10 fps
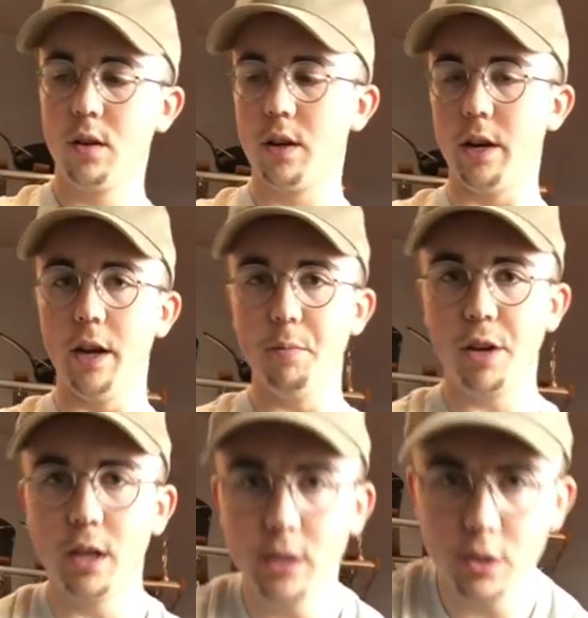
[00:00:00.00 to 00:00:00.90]
Okay,
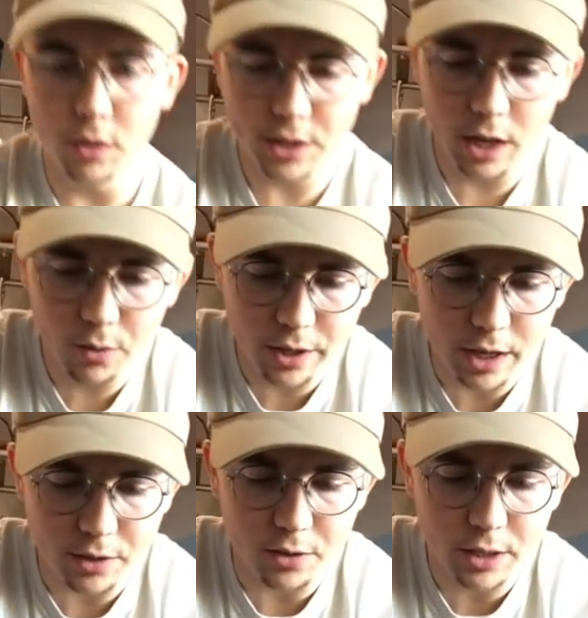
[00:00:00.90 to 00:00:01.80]
because this one's not really
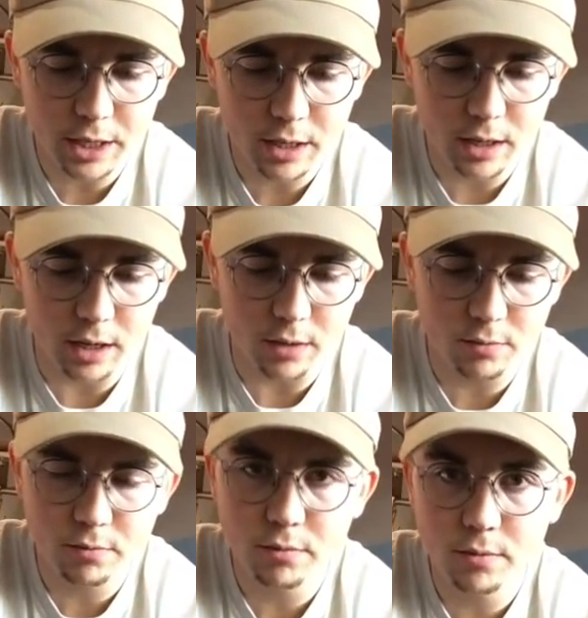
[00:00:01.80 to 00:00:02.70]
that dirty, I don't
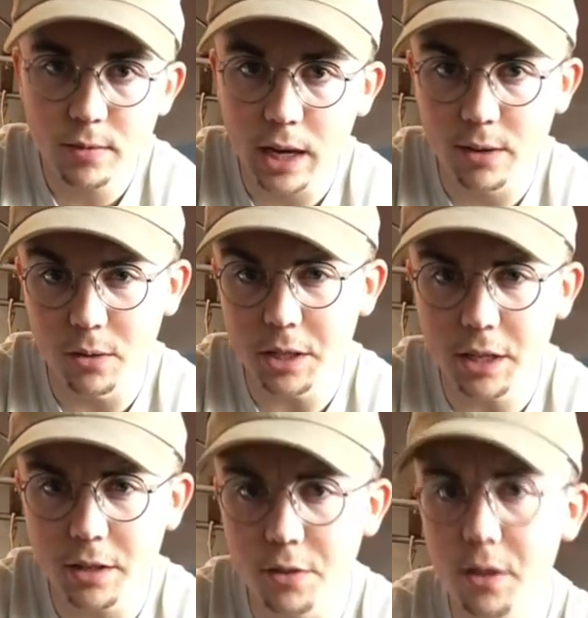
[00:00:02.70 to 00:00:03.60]
really
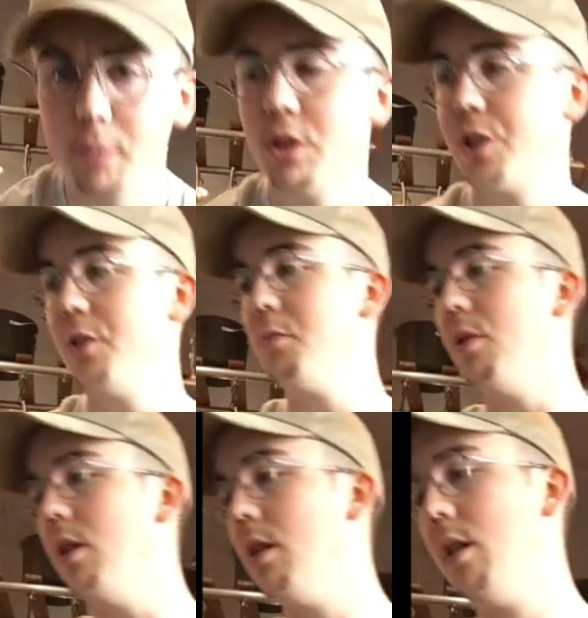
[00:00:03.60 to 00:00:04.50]
need to do that much to it,
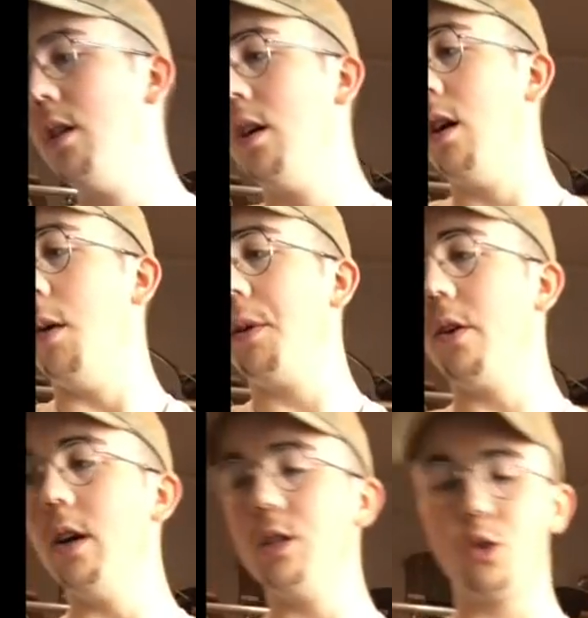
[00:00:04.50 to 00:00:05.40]
but I'm gonna go
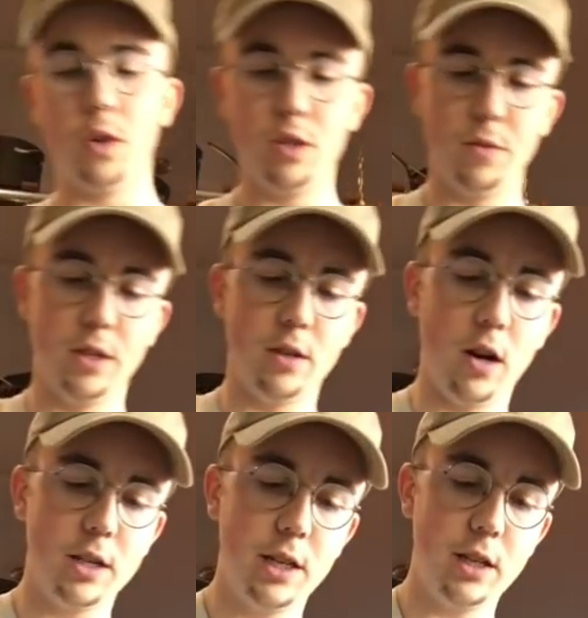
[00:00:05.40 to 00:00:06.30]
ahead and squirt some of this
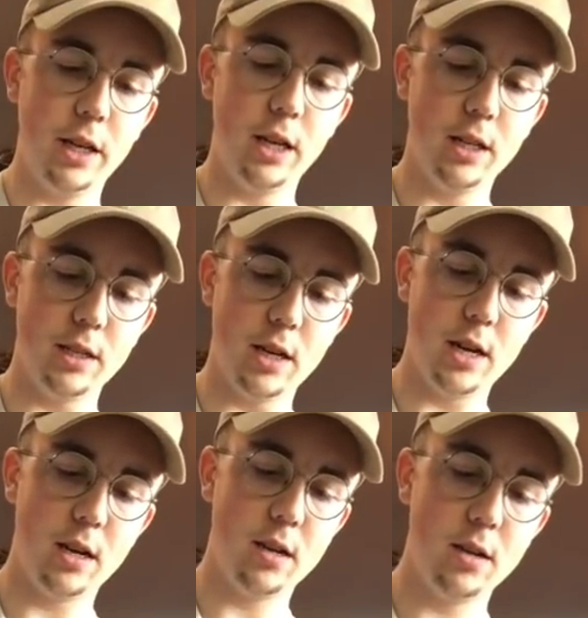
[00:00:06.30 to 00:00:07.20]
OxiClean inside,